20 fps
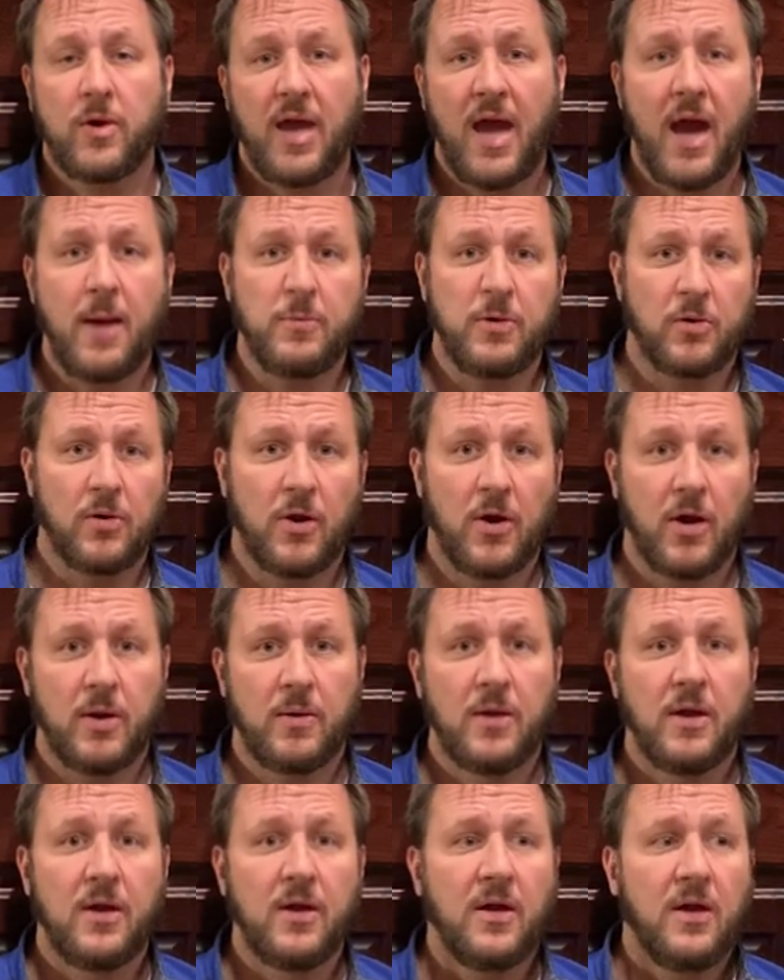do you have now?
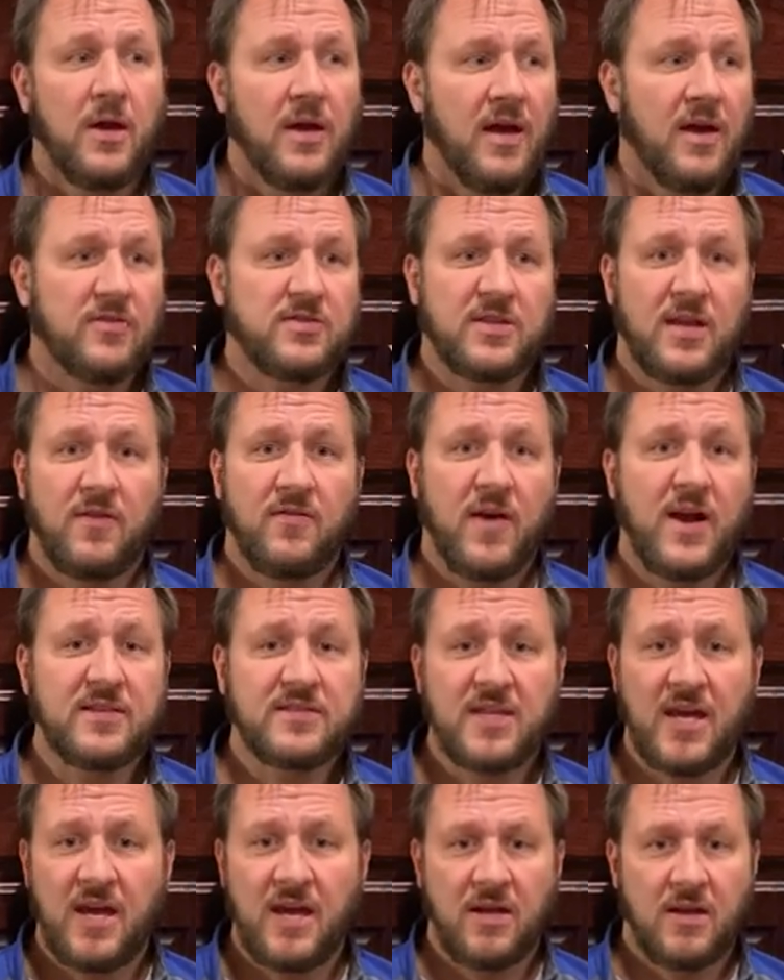
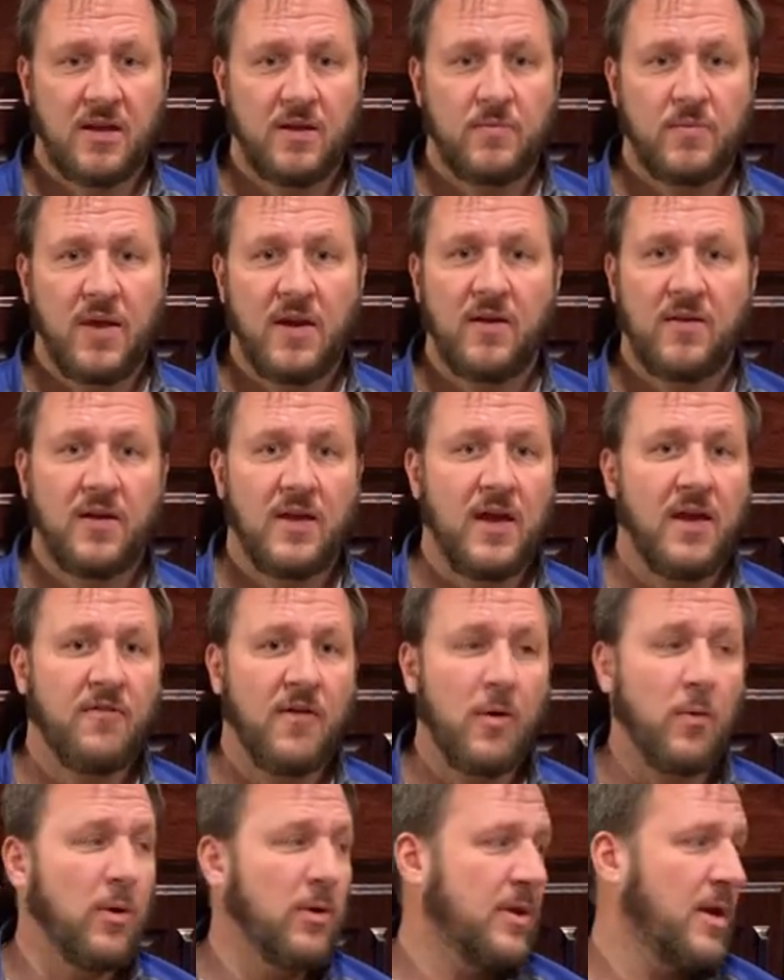If
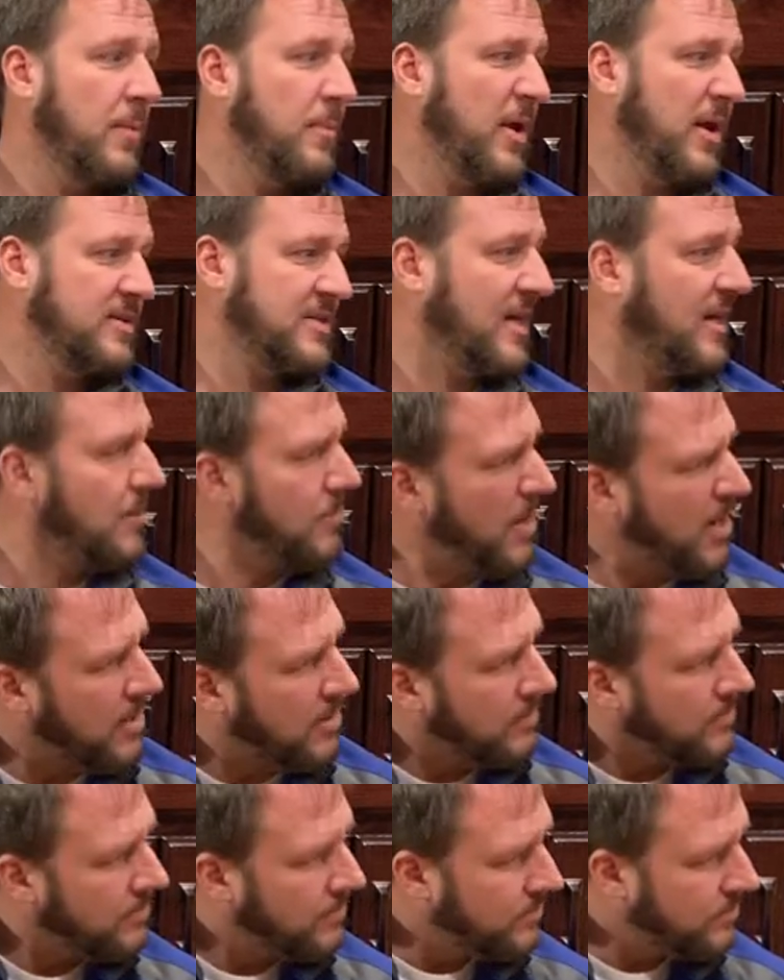I want to come in, I say, come
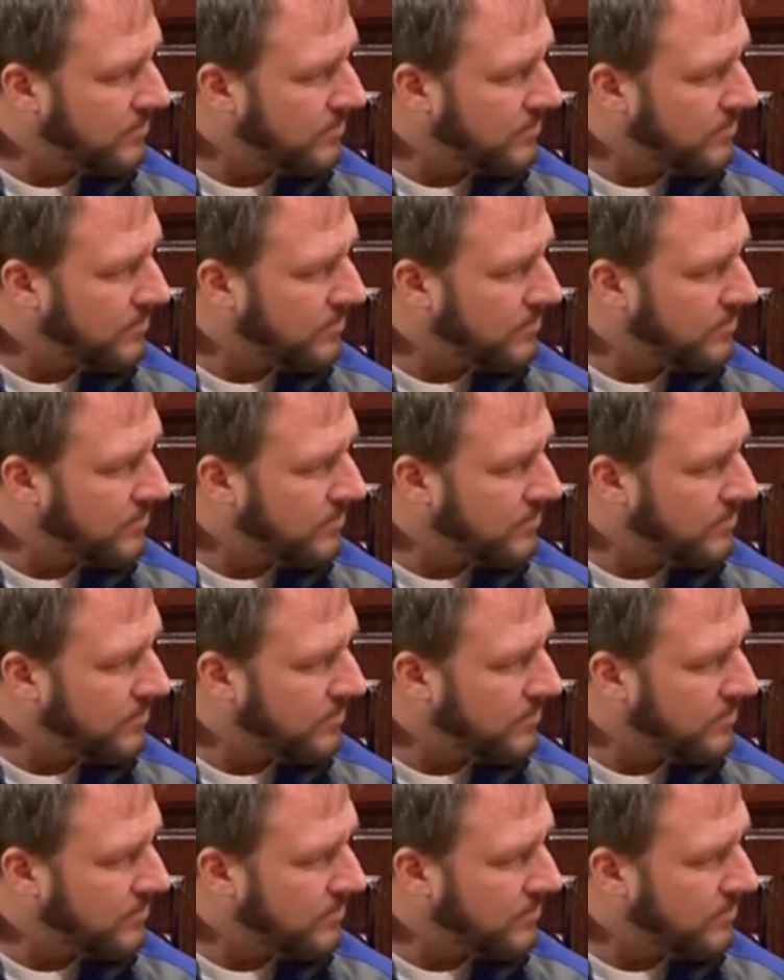here.